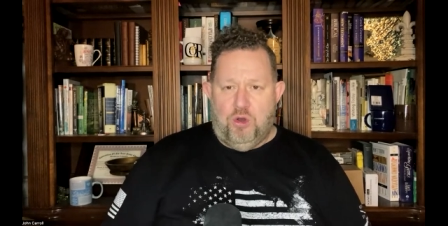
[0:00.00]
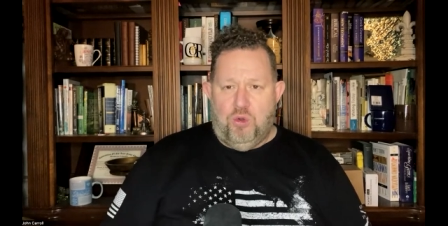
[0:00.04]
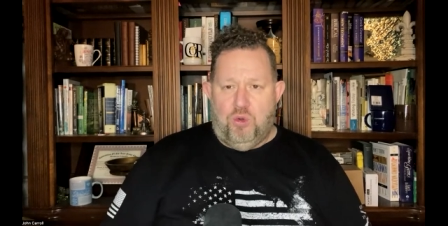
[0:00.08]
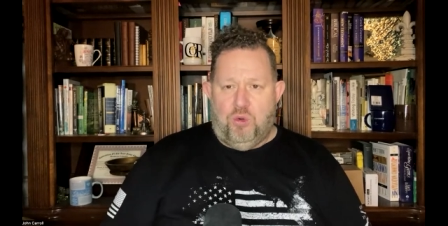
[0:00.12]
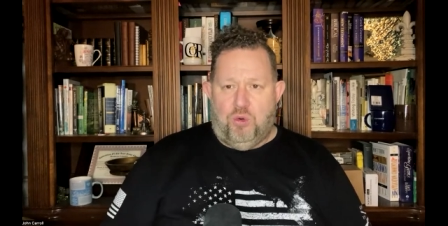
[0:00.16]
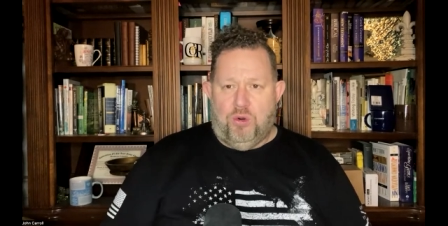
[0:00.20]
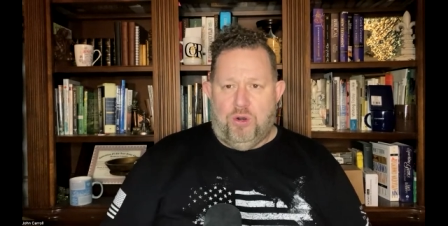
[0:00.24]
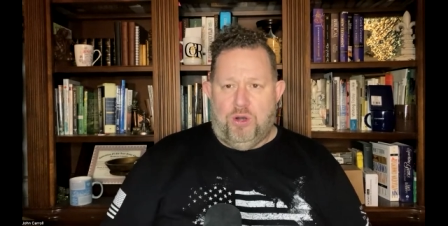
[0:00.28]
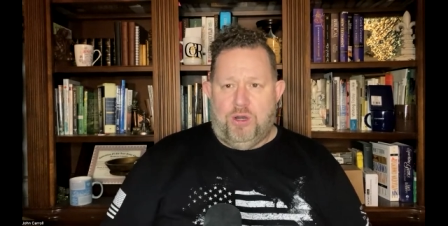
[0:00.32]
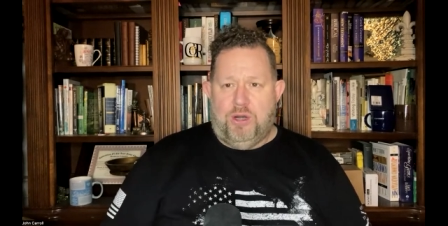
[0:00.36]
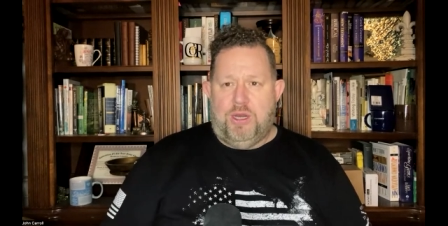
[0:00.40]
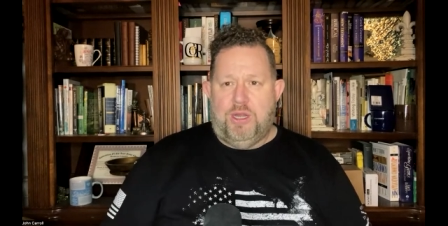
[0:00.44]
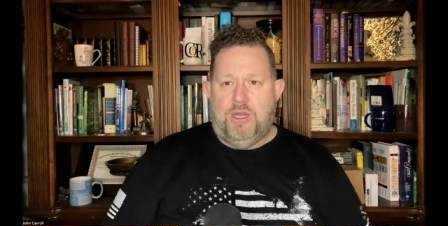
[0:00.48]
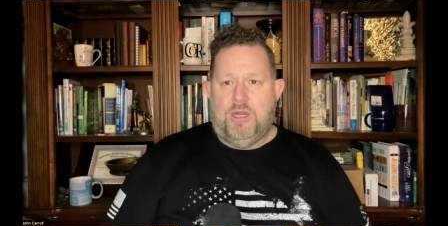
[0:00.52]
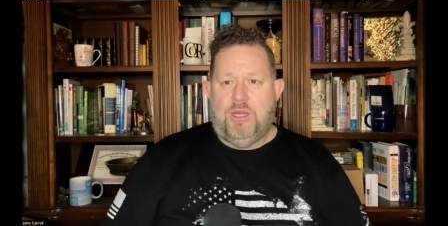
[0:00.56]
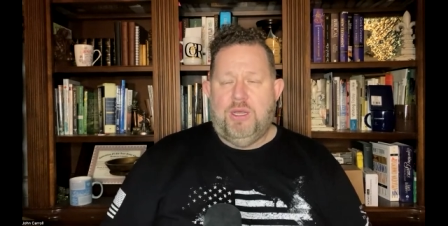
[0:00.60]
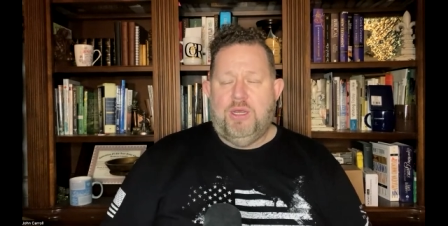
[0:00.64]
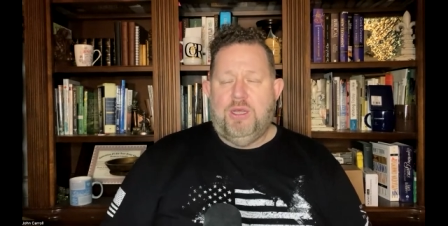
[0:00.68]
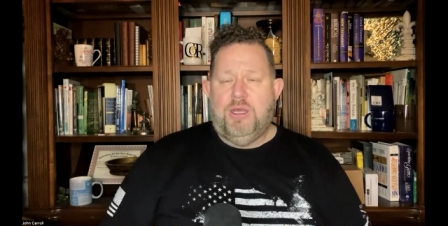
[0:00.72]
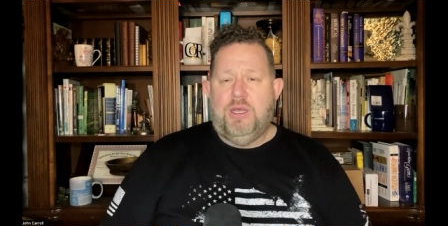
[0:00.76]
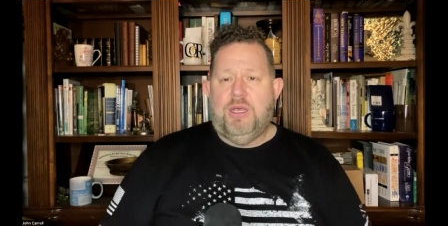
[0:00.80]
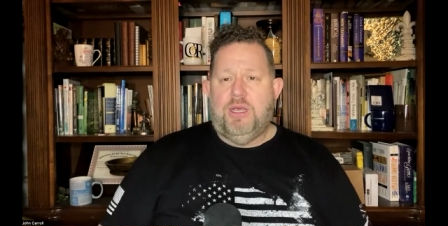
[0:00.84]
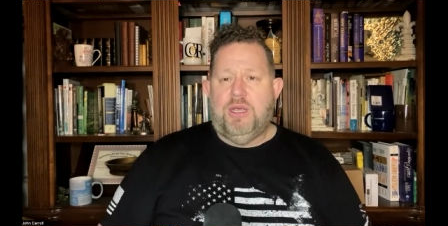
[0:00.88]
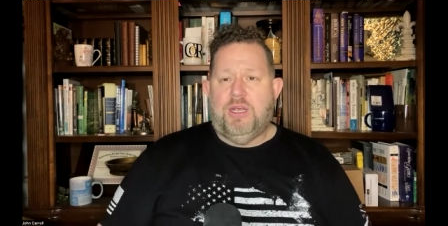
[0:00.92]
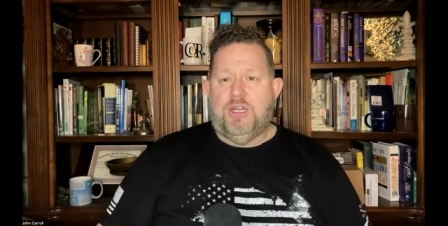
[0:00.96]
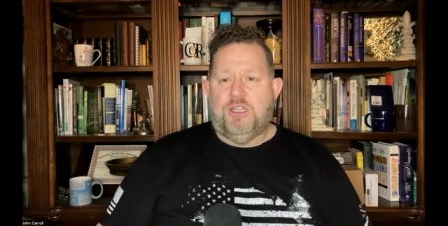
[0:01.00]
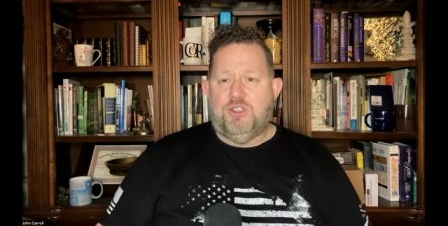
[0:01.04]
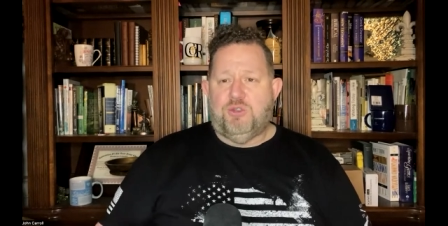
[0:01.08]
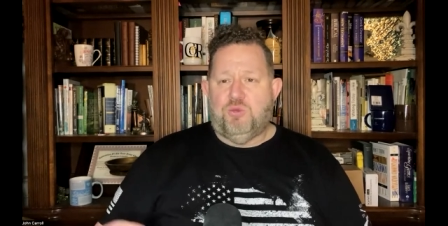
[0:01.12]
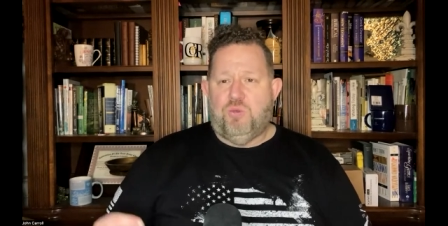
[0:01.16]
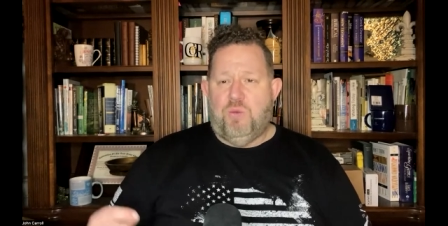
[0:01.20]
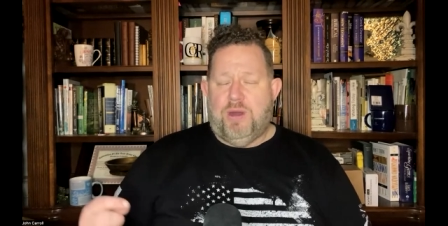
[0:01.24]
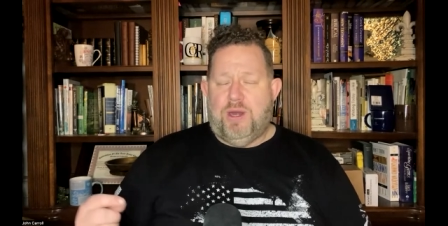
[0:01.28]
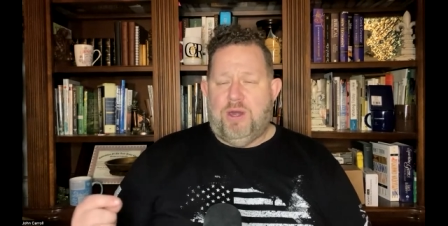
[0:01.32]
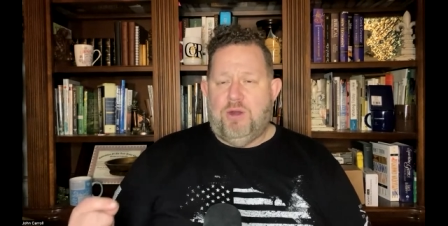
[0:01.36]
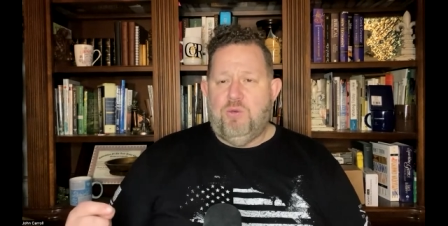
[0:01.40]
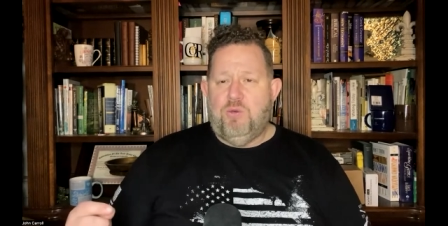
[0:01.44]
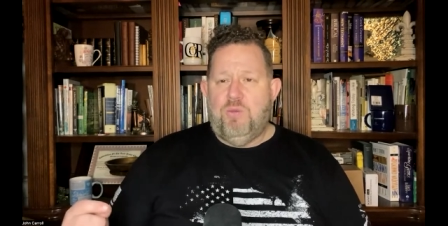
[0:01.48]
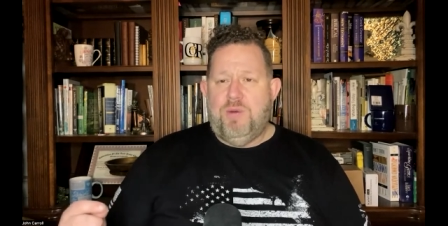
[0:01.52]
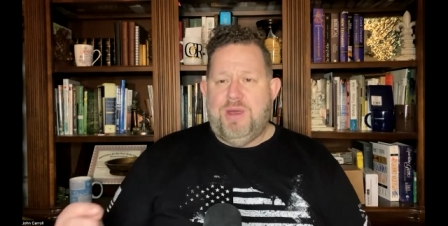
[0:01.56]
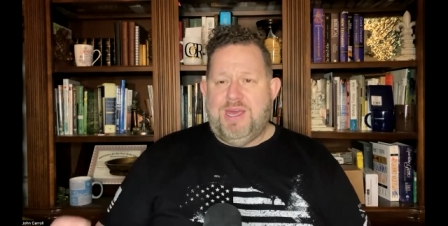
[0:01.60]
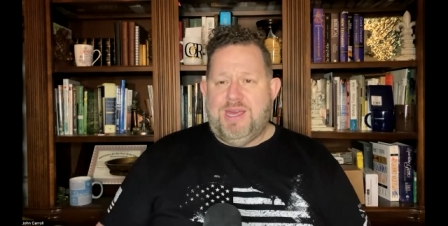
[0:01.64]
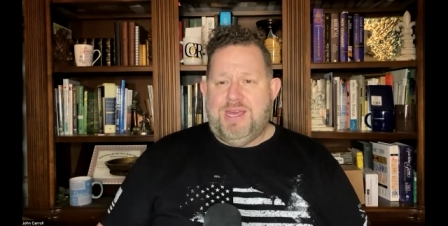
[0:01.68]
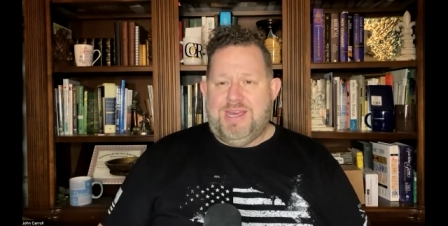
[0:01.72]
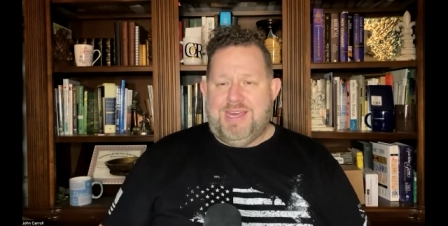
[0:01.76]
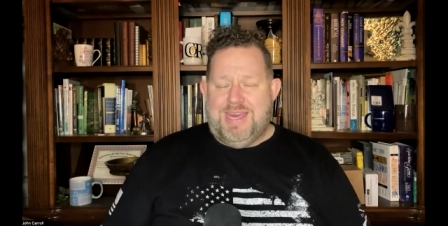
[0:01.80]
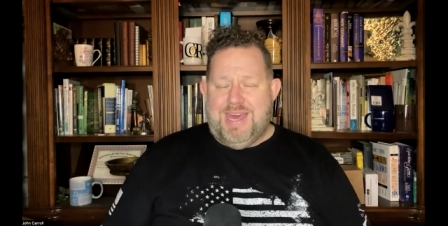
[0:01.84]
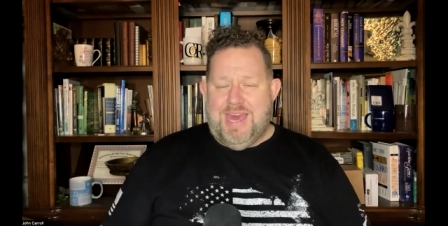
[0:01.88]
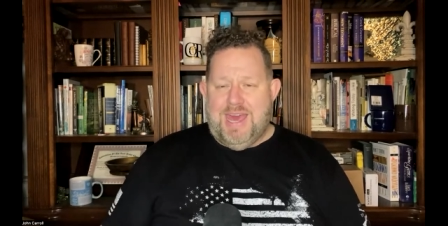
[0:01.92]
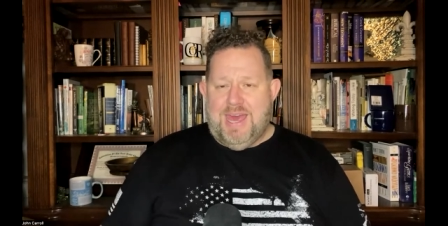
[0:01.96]
Lord, is where we
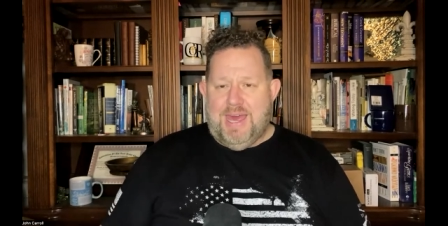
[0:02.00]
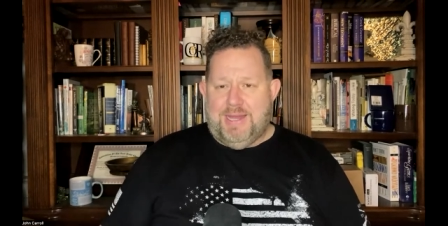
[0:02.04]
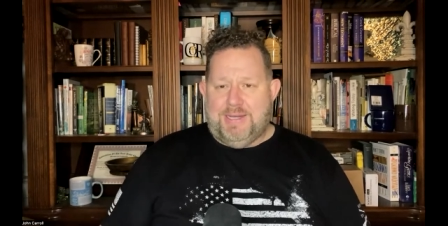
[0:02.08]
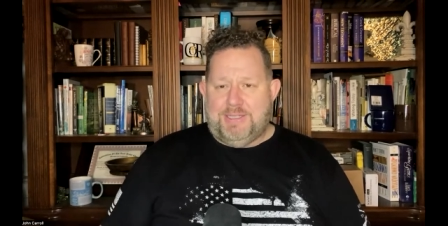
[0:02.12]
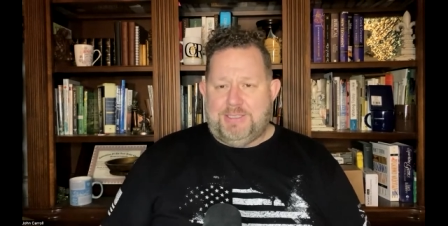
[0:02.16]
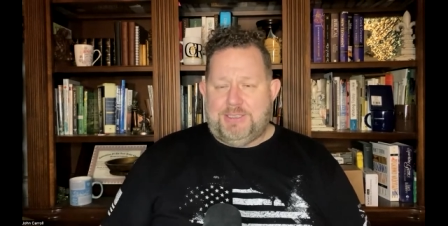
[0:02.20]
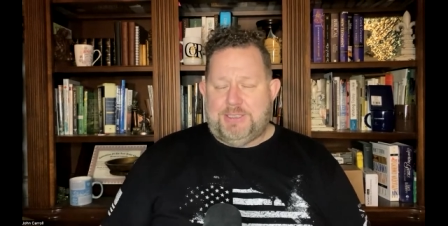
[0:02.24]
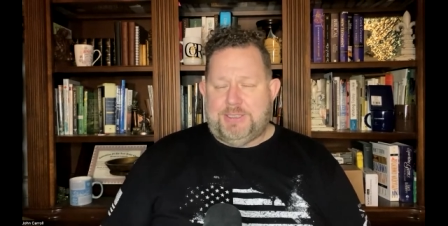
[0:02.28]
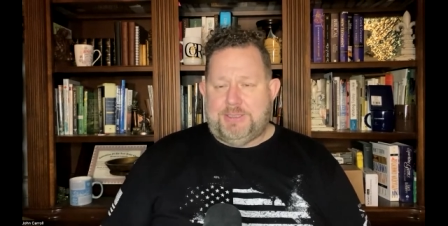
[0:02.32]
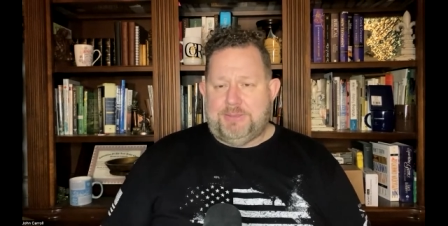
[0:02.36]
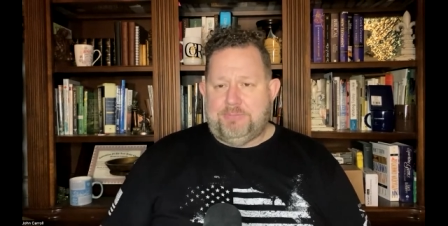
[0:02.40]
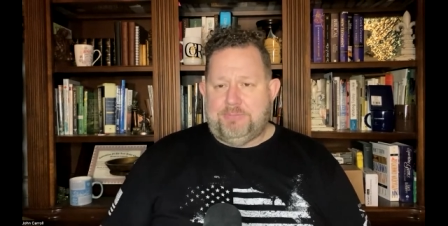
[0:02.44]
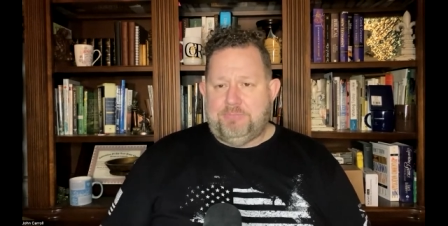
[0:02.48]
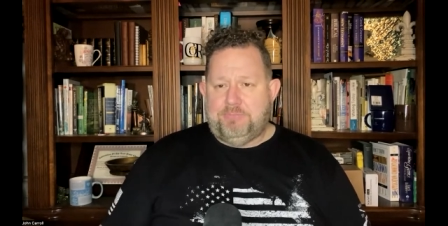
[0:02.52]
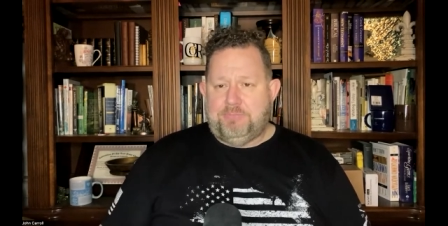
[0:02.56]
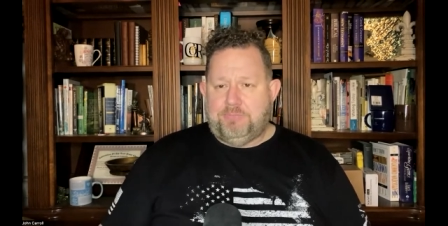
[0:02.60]
get